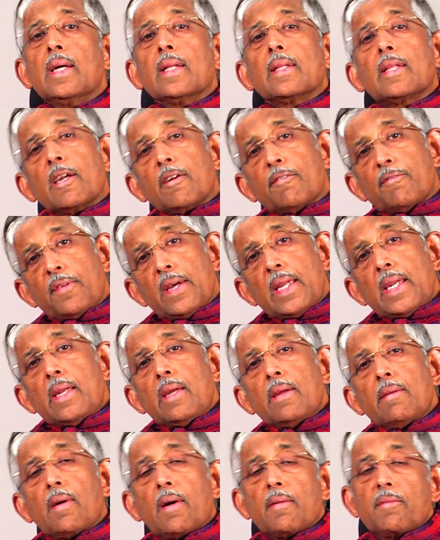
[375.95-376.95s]
There are
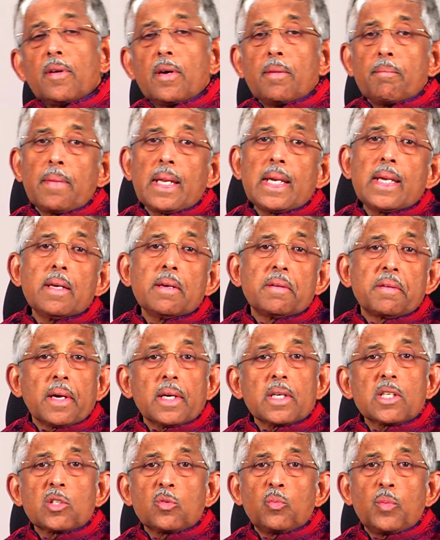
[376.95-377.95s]
very uh, many
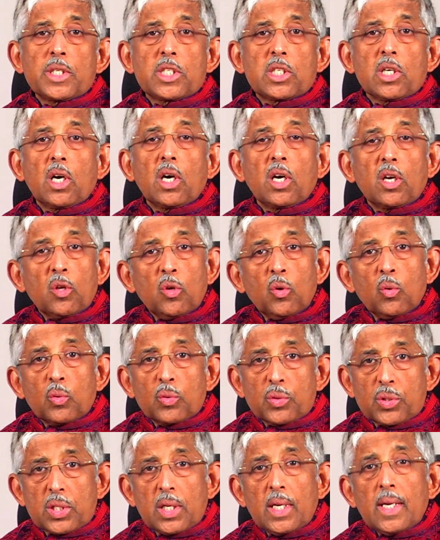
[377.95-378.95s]
drugs which are
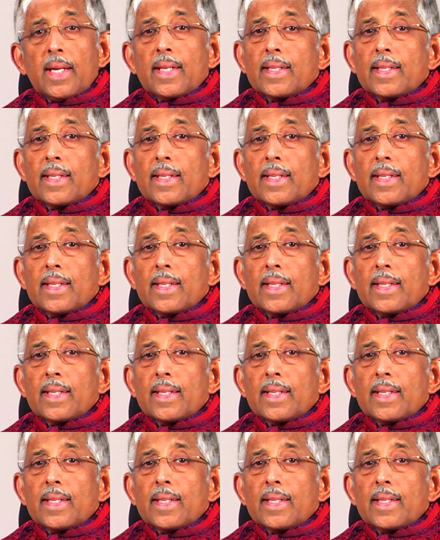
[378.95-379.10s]
used.